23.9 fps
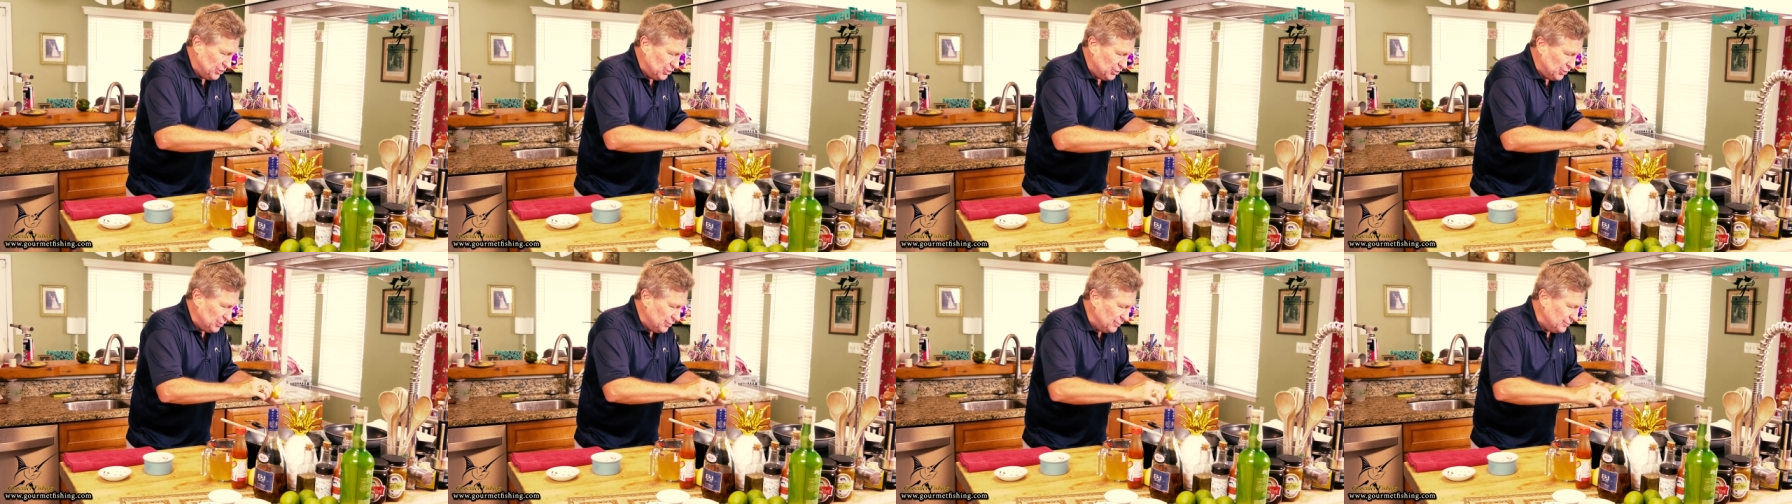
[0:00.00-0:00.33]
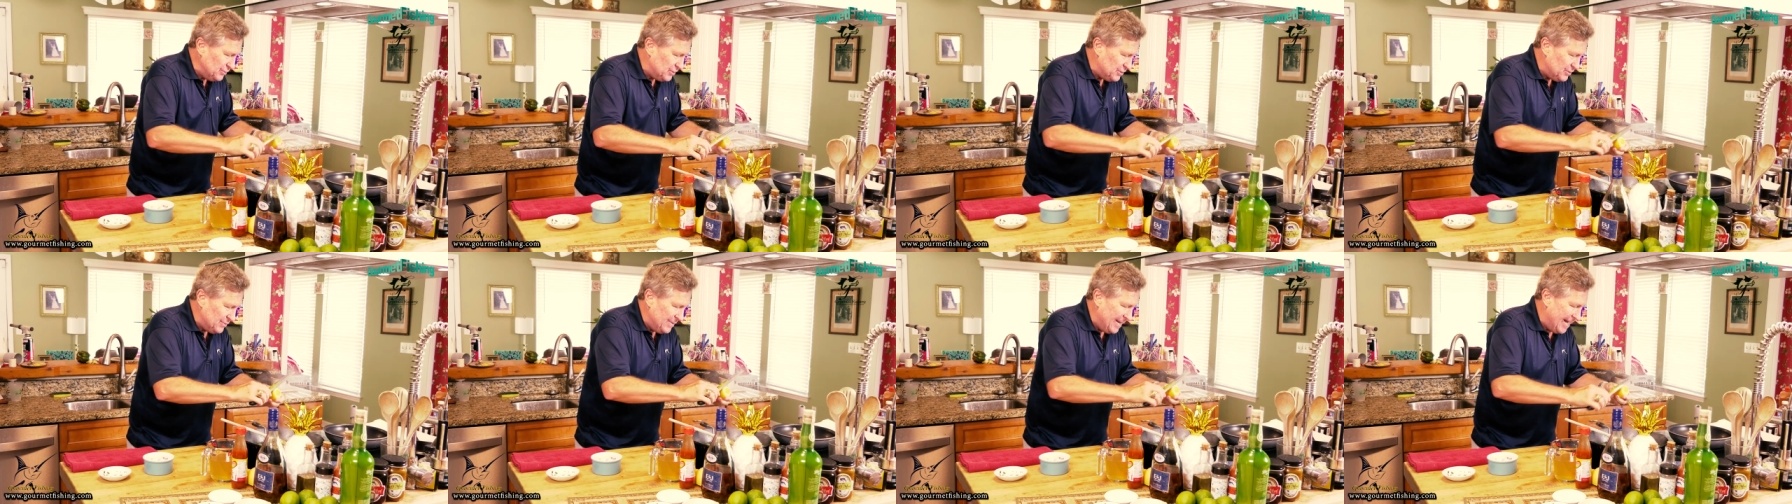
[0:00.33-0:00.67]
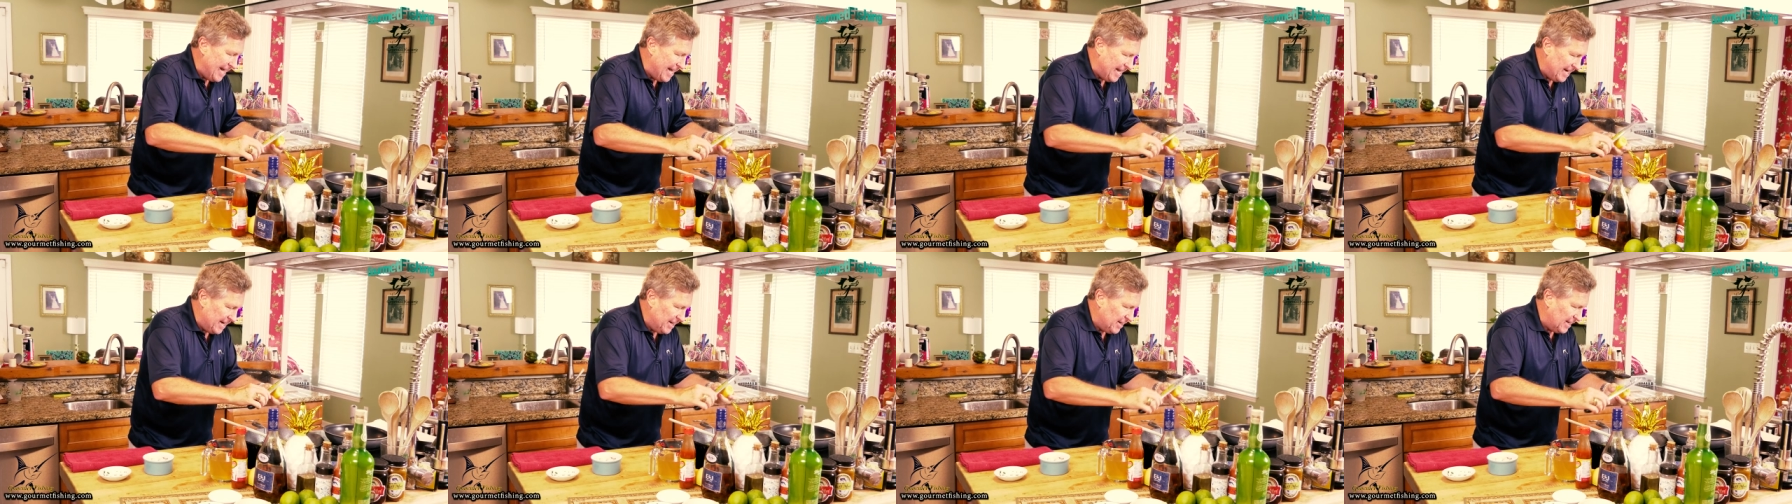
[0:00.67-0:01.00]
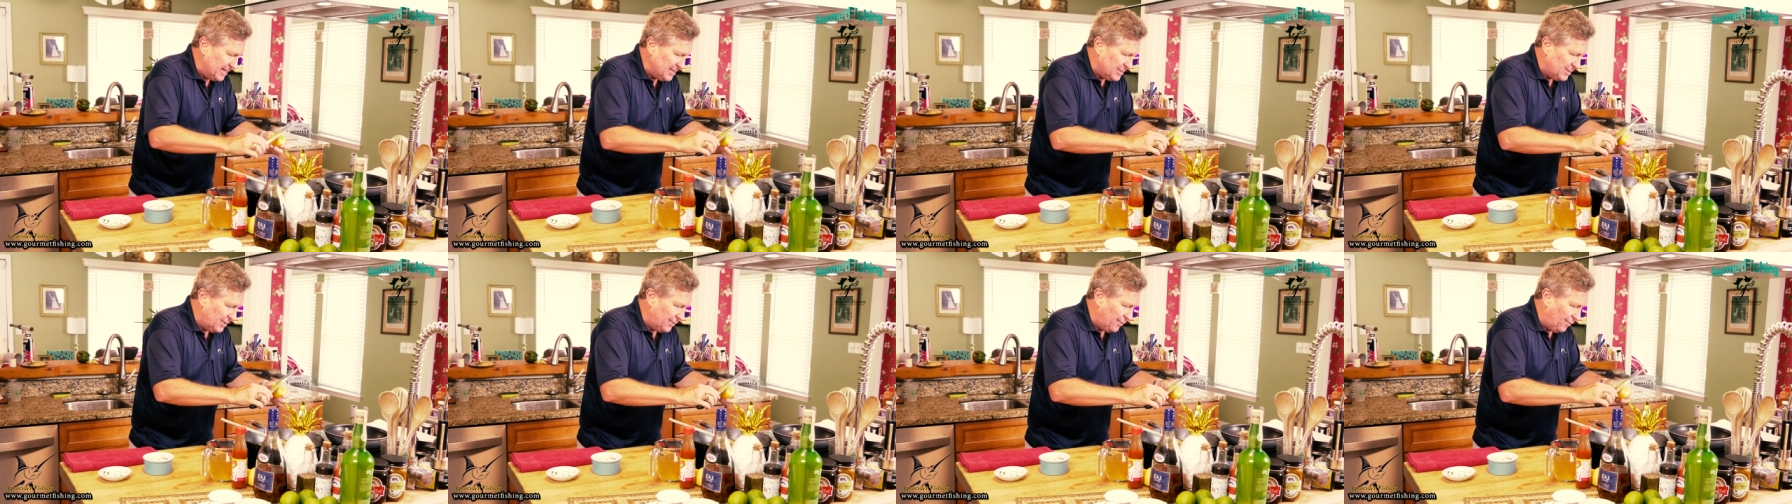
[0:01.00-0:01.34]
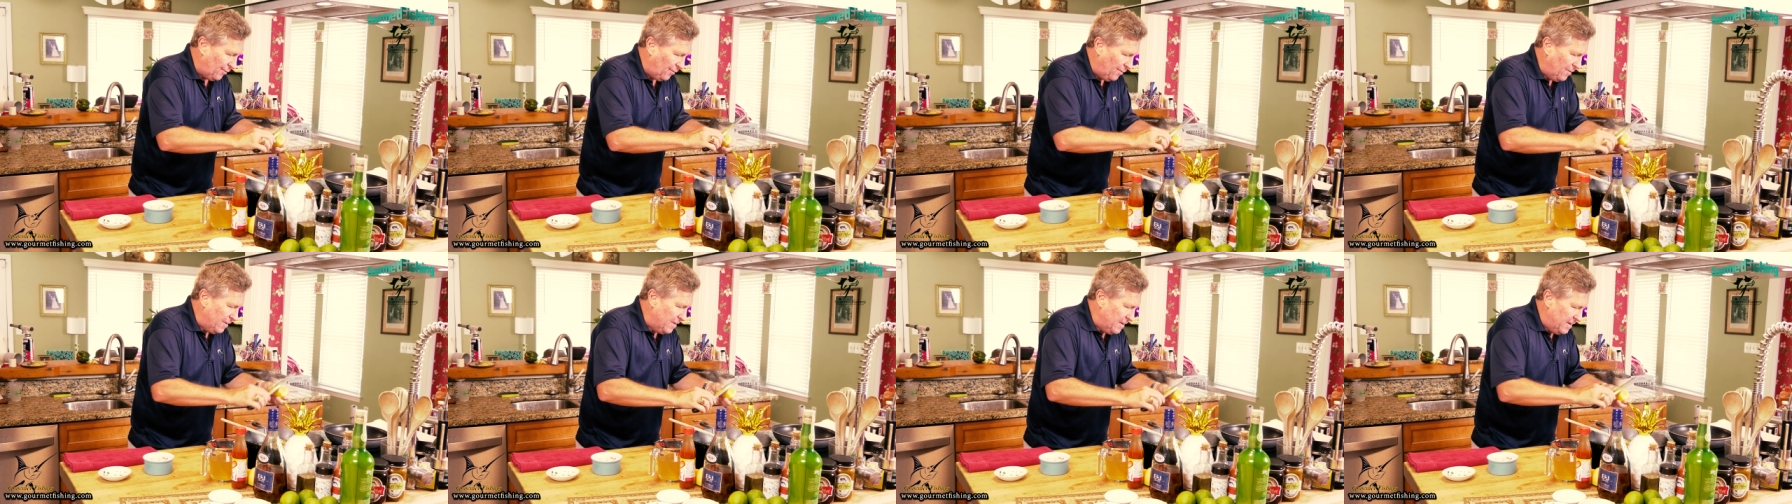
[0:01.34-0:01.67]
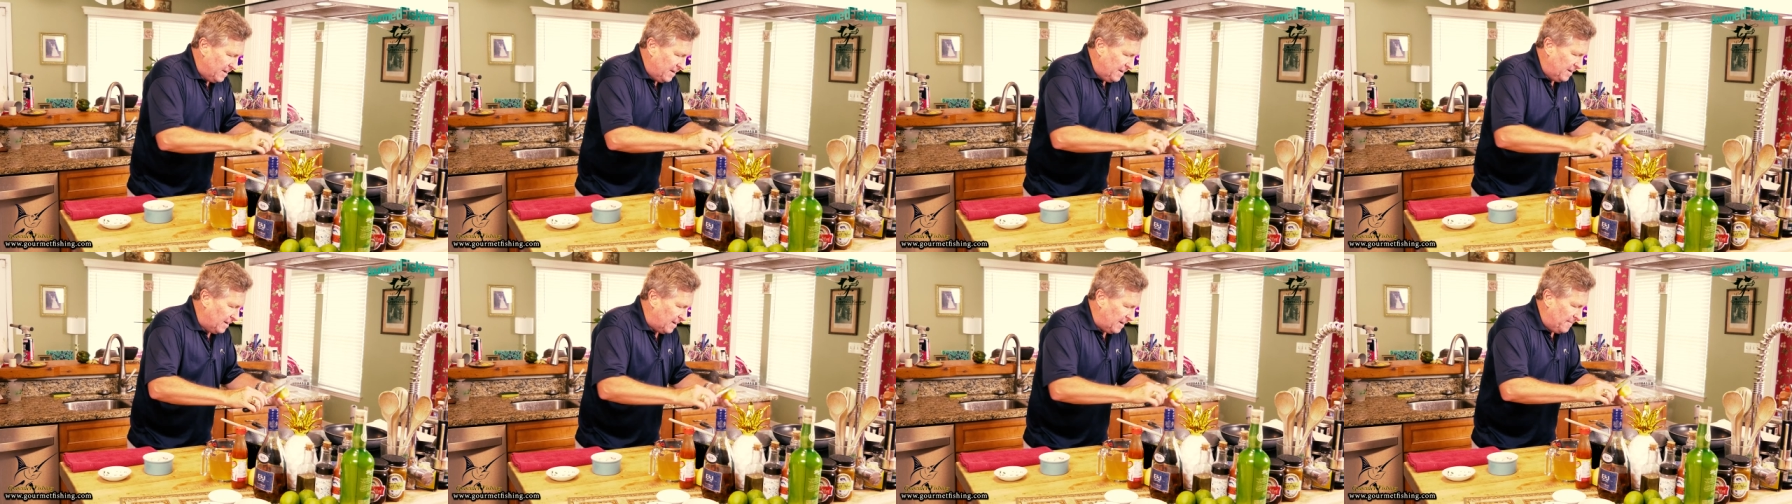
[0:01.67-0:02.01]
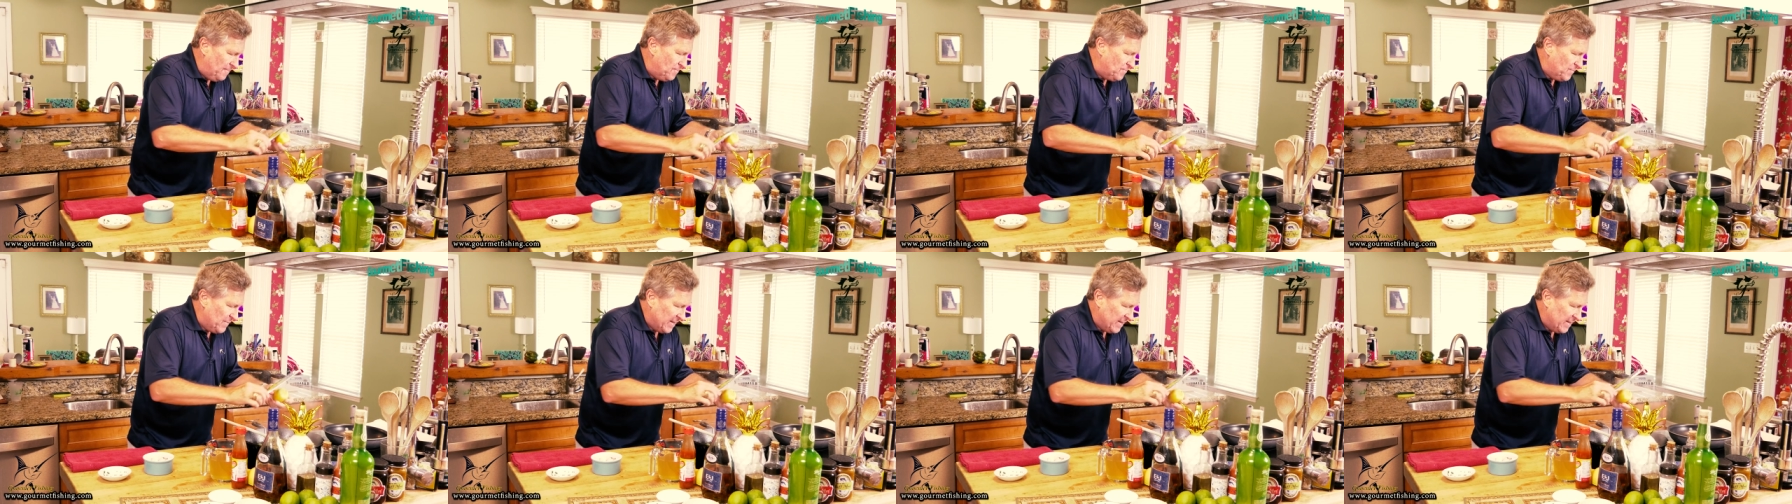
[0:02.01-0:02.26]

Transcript: juice to add a nice little uh,